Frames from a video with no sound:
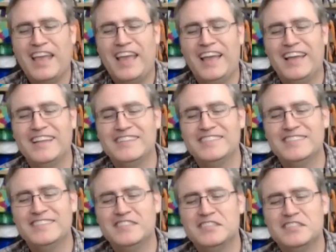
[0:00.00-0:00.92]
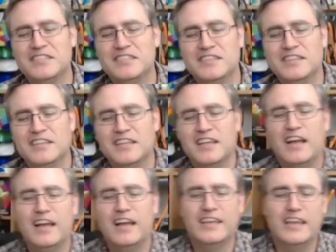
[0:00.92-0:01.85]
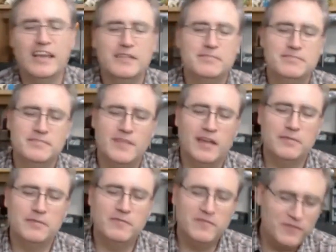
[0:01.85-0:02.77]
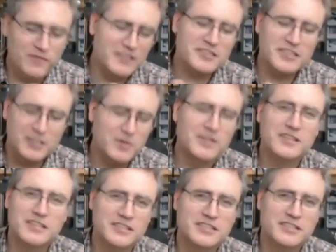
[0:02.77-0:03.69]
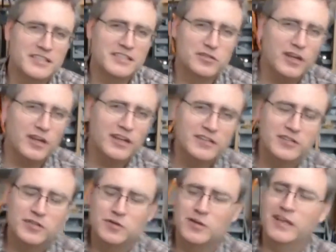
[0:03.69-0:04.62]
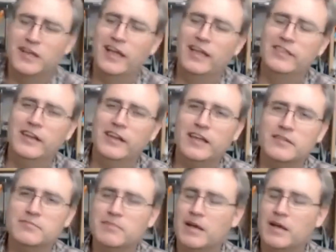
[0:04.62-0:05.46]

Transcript: And I'm fussing with this thing, trying to do it. And then I